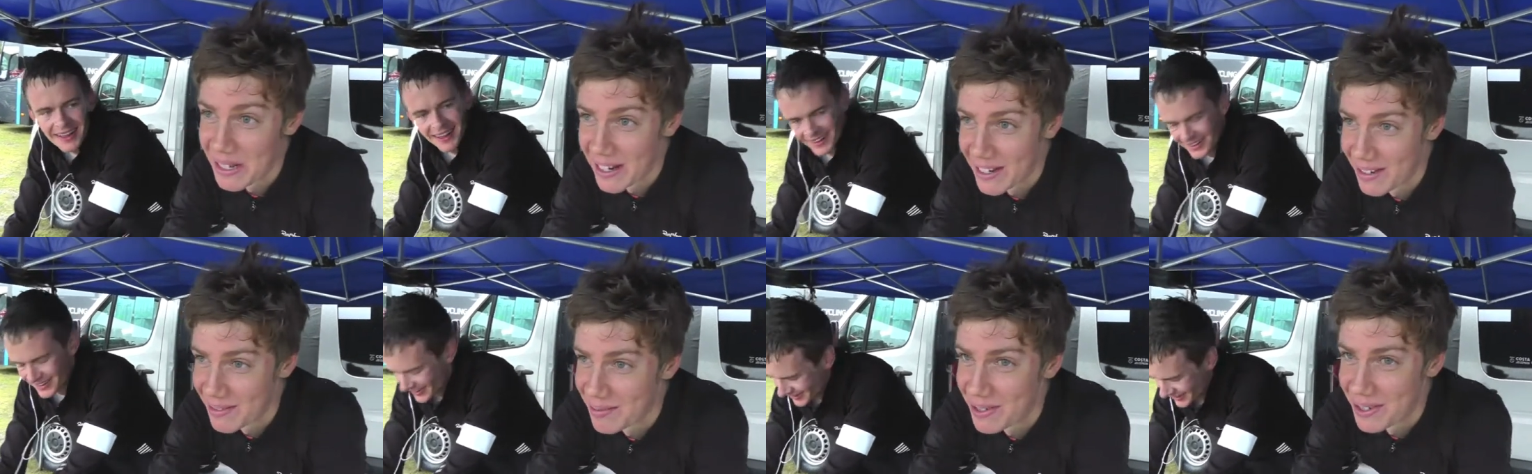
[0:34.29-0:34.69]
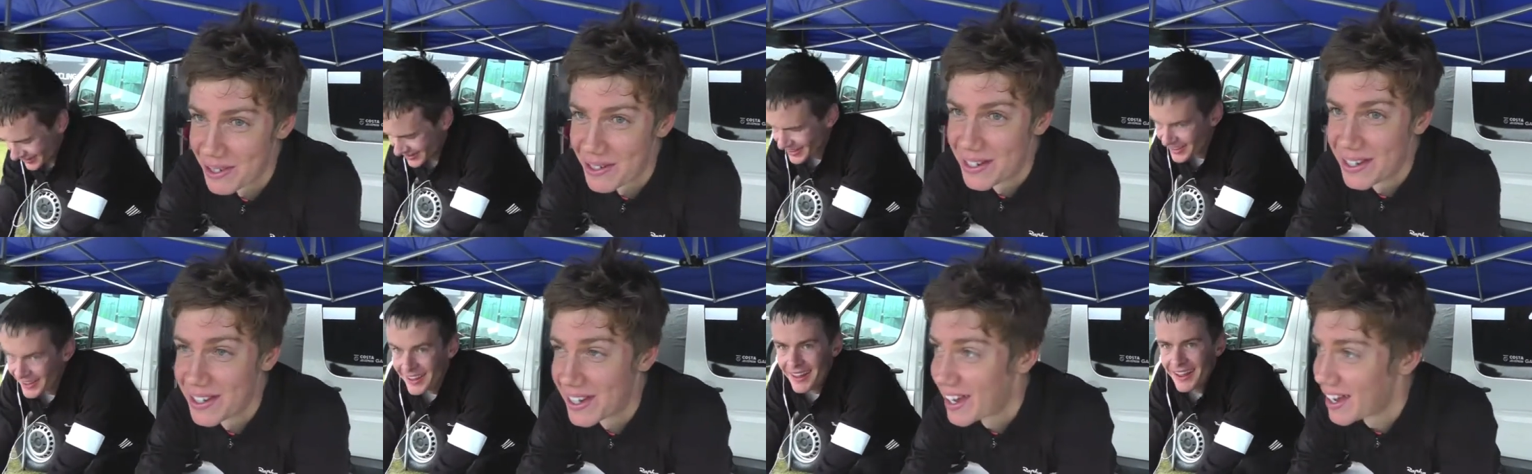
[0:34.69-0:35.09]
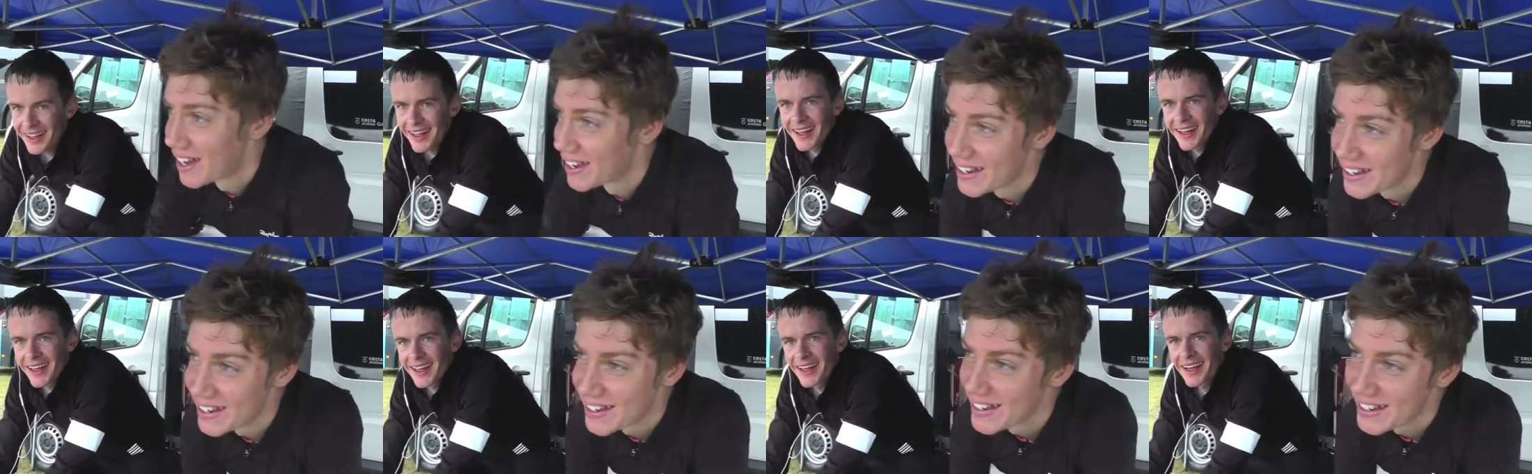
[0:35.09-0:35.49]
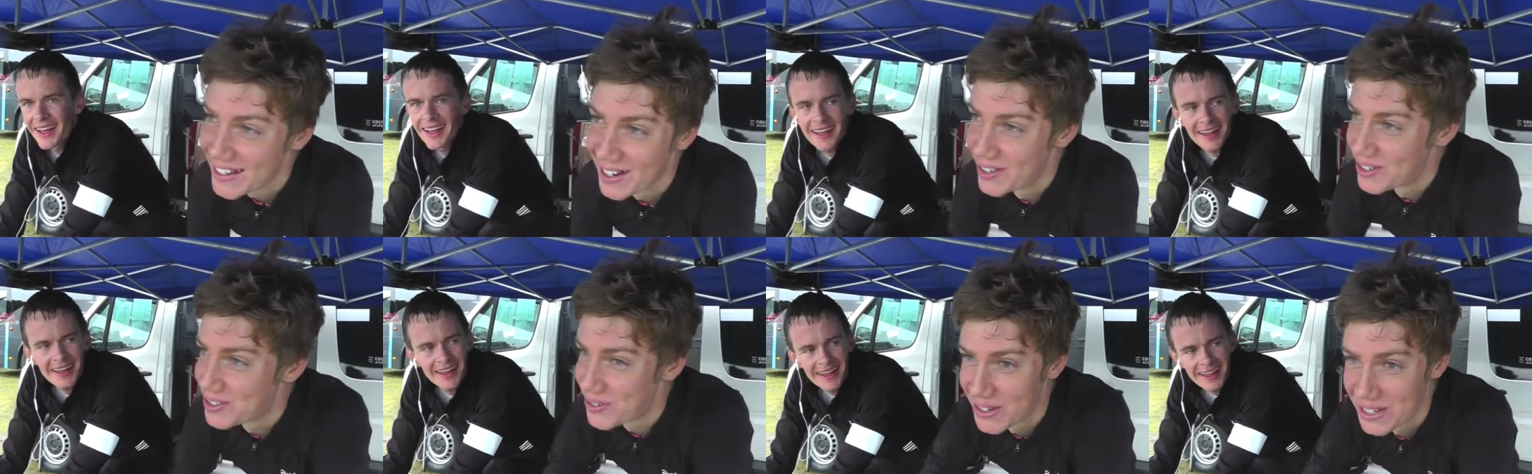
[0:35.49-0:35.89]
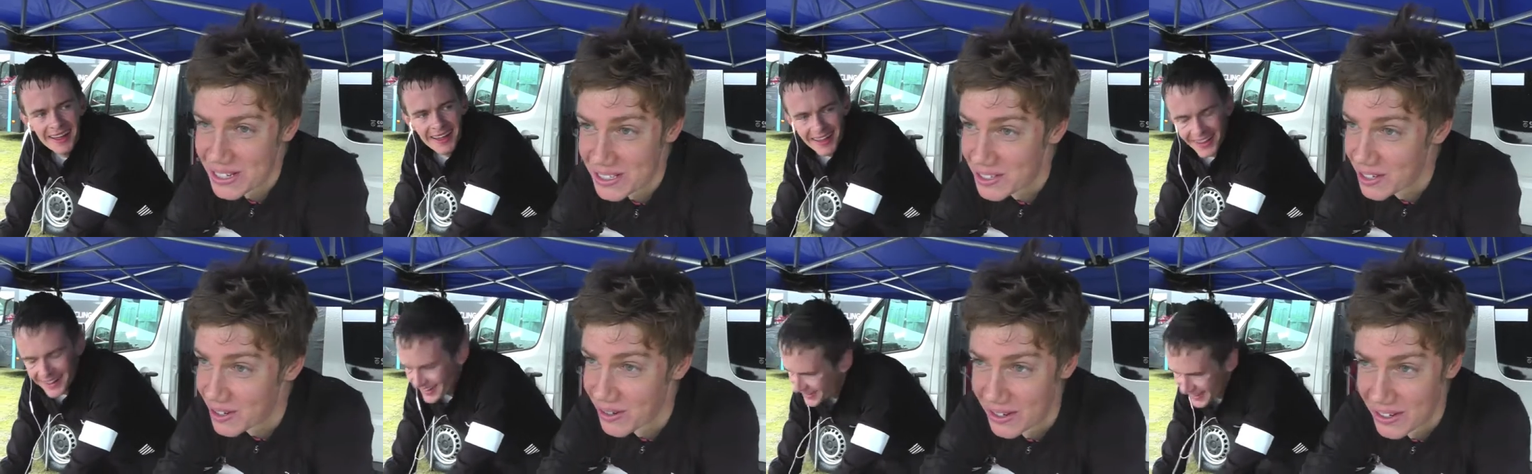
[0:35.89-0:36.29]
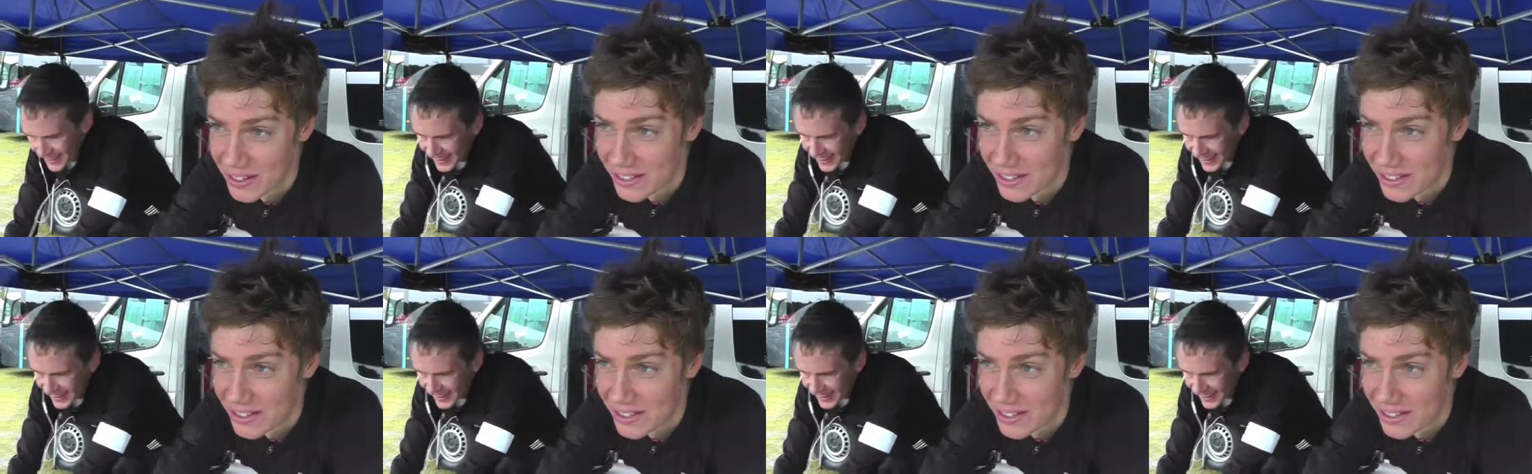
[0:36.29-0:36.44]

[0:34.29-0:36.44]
Speaker 1: A bit greasy. Yeah, he, he, knows what he's doing.